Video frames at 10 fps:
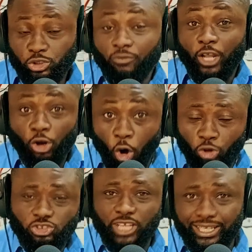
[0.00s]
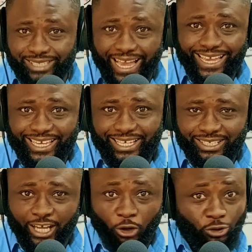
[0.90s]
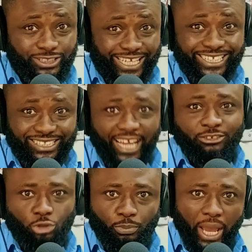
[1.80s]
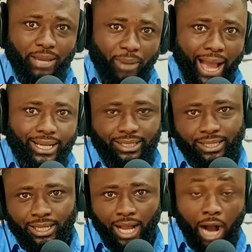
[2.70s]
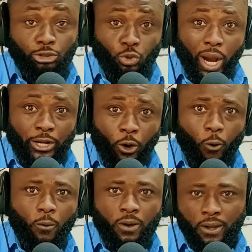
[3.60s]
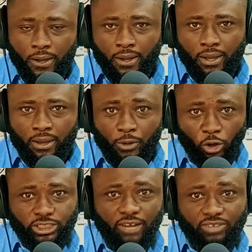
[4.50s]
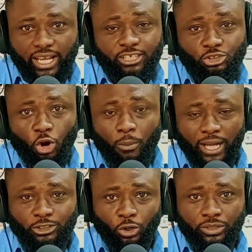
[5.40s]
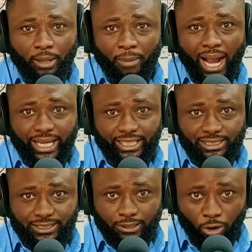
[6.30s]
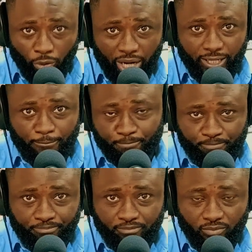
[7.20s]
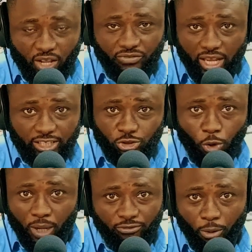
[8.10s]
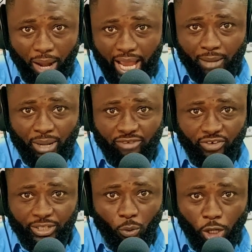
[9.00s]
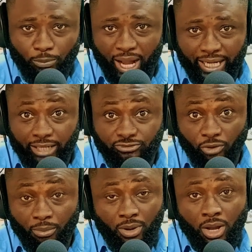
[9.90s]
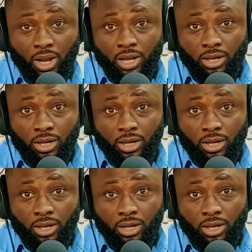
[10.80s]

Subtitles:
most of the loans they take, they don't intend to pay back. How do I know? Because they've taken so much on the markets already. They've taken so much from IMF and the World Bank and from